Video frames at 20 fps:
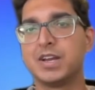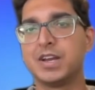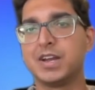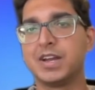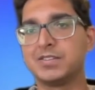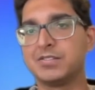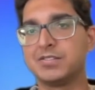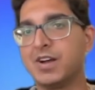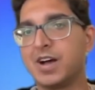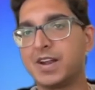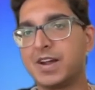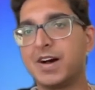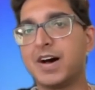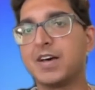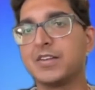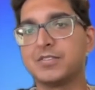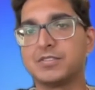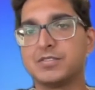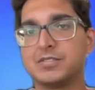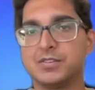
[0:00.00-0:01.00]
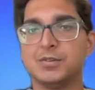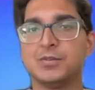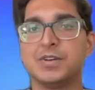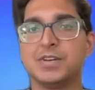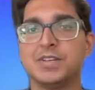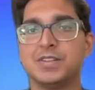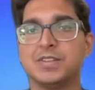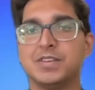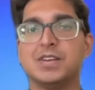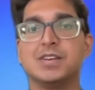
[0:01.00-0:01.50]
It's not us
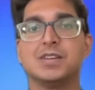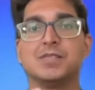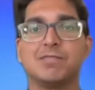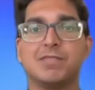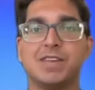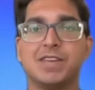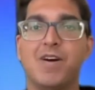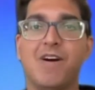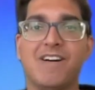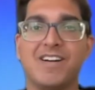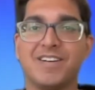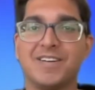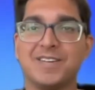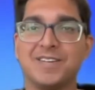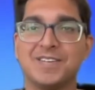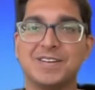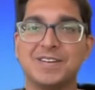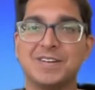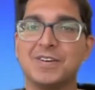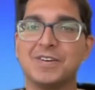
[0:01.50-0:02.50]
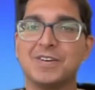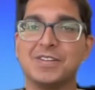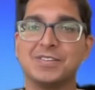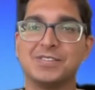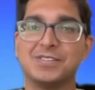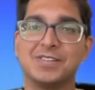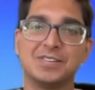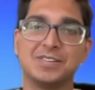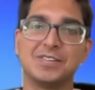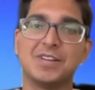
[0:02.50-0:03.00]
doing the art, it's
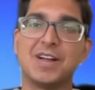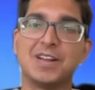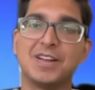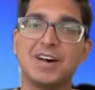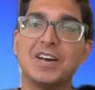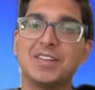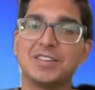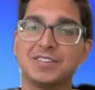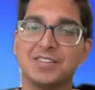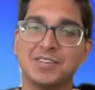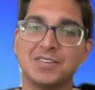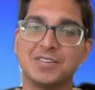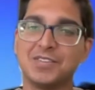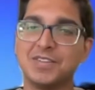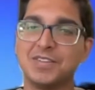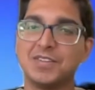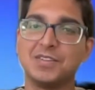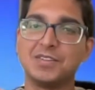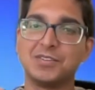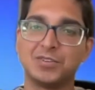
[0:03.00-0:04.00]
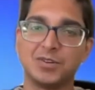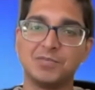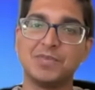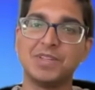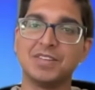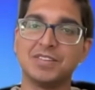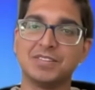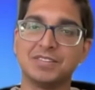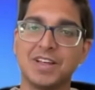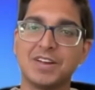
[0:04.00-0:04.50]
not us that should be
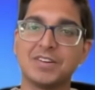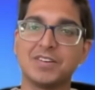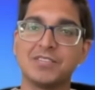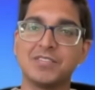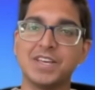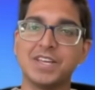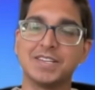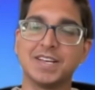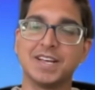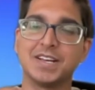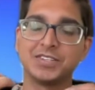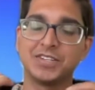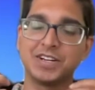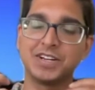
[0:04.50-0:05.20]
the center of the attention.